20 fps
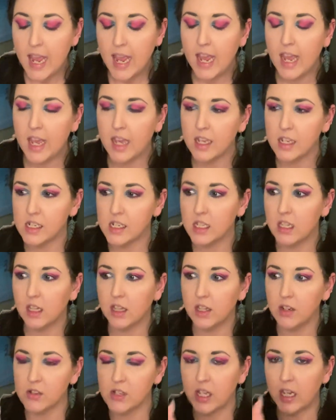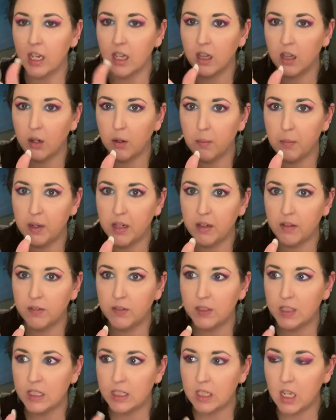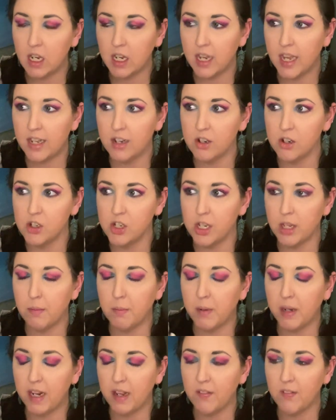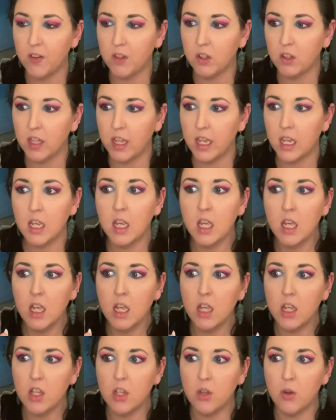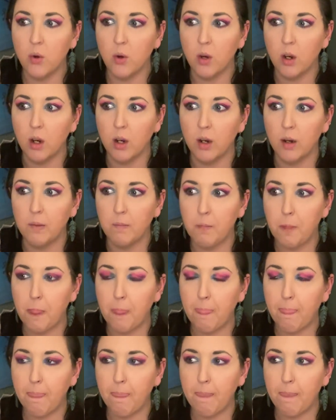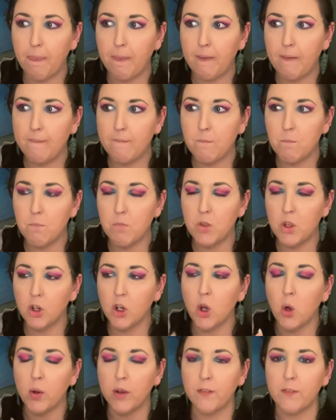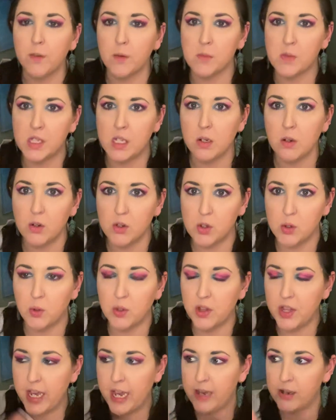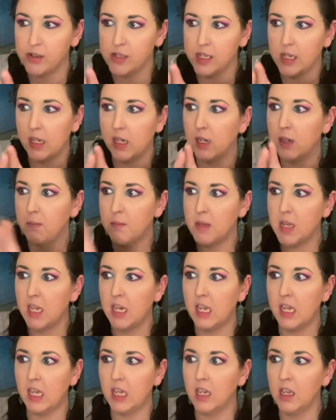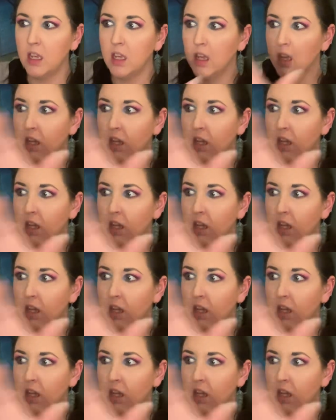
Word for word: And there's like a little bit of stuck energy, but I feel like your you're going from zero to a thousand, meaning